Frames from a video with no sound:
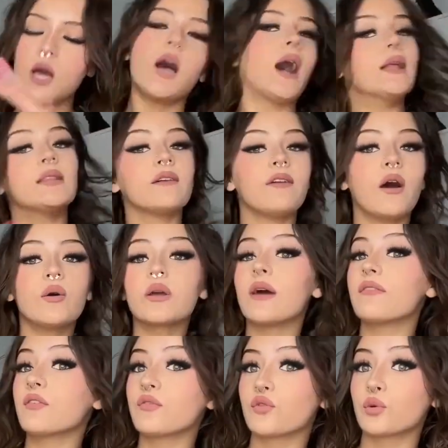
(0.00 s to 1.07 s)
I love how we
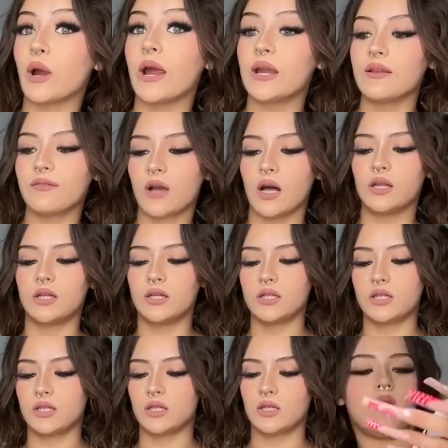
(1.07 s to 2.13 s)
have a variety of
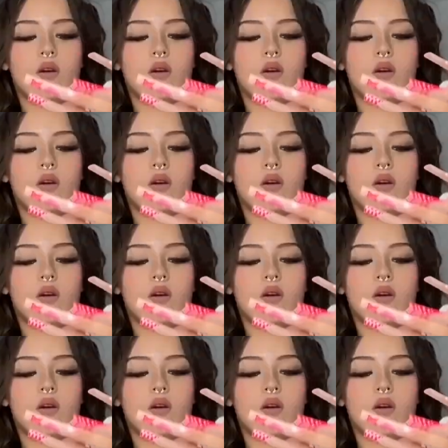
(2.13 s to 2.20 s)
colors.